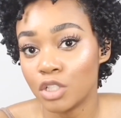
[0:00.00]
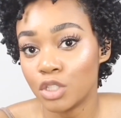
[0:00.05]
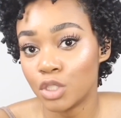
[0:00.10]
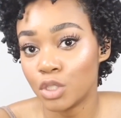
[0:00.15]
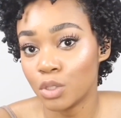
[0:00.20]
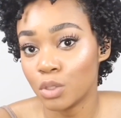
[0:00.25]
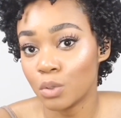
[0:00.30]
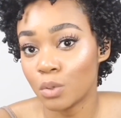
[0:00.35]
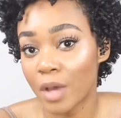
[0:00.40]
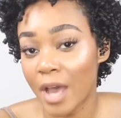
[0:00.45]

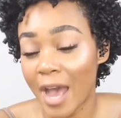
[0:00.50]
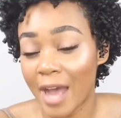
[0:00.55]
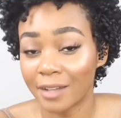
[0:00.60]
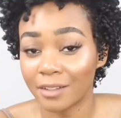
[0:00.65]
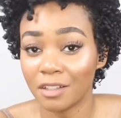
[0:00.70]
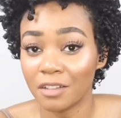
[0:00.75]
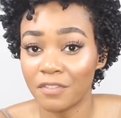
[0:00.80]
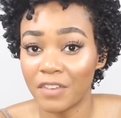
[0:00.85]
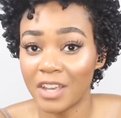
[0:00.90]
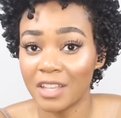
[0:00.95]
to
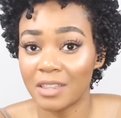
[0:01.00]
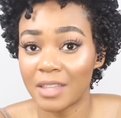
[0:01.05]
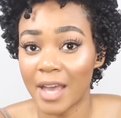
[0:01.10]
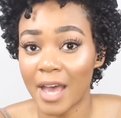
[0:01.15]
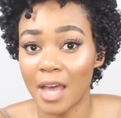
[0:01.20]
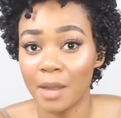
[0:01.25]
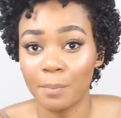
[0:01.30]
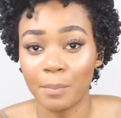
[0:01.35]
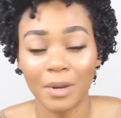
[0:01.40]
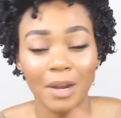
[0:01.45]
activate
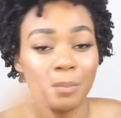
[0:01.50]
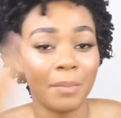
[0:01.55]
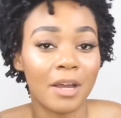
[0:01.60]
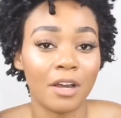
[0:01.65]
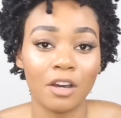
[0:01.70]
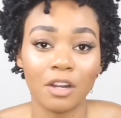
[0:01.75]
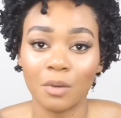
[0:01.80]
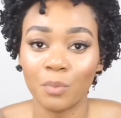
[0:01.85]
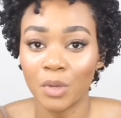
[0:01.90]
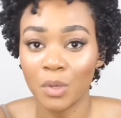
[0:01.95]
that, but I'm
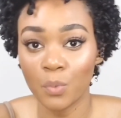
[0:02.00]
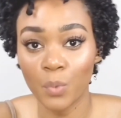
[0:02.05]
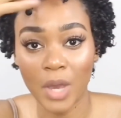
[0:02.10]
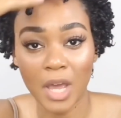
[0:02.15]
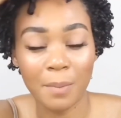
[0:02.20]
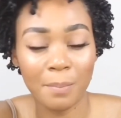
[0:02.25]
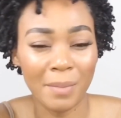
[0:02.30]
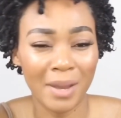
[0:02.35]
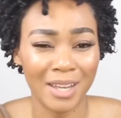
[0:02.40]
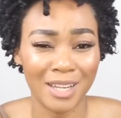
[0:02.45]
not going to
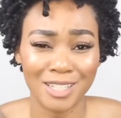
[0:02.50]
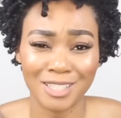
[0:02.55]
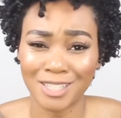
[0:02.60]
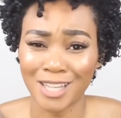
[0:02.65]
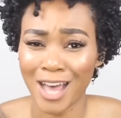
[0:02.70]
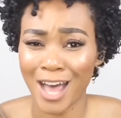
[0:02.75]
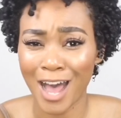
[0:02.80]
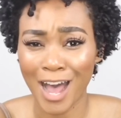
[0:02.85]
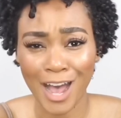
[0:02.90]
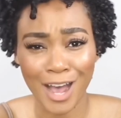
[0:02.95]
re-wet my
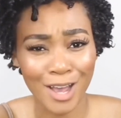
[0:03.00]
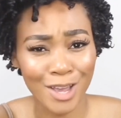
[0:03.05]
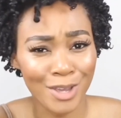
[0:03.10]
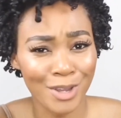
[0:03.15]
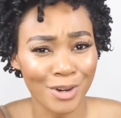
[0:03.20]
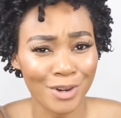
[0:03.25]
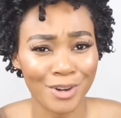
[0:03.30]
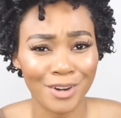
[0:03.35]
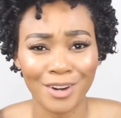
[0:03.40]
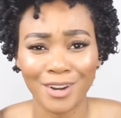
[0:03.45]

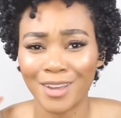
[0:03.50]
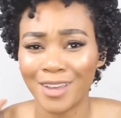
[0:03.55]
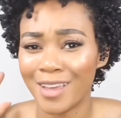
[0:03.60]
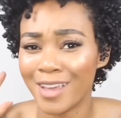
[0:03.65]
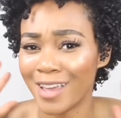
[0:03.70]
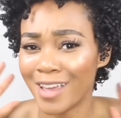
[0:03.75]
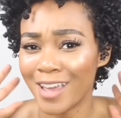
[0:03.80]
entire